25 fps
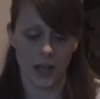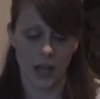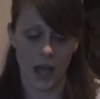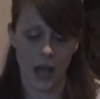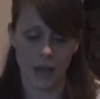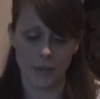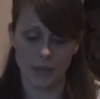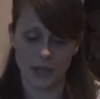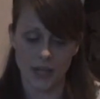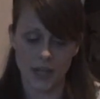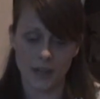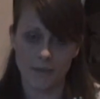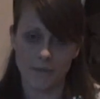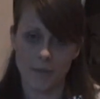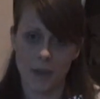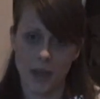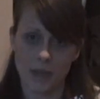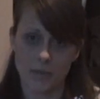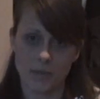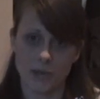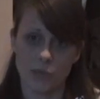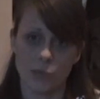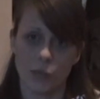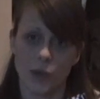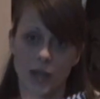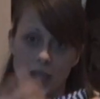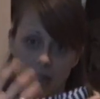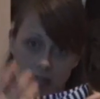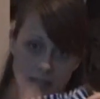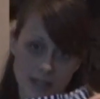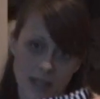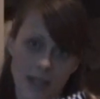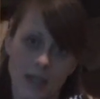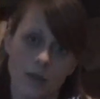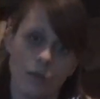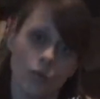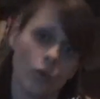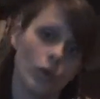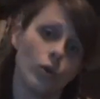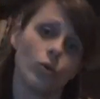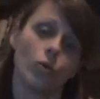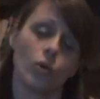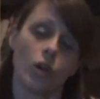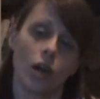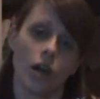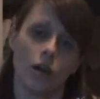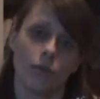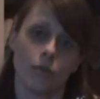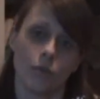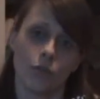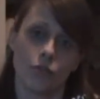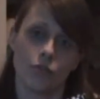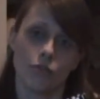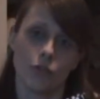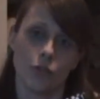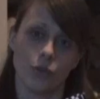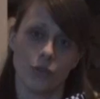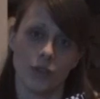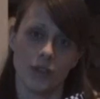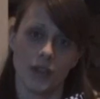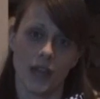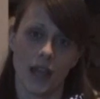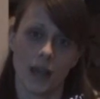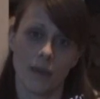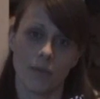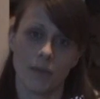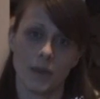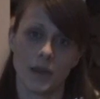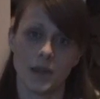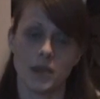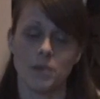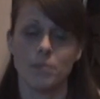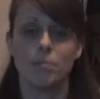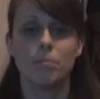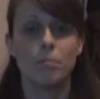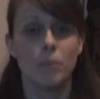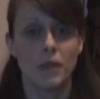I mean, if baby wheeze, it will come through the nappy,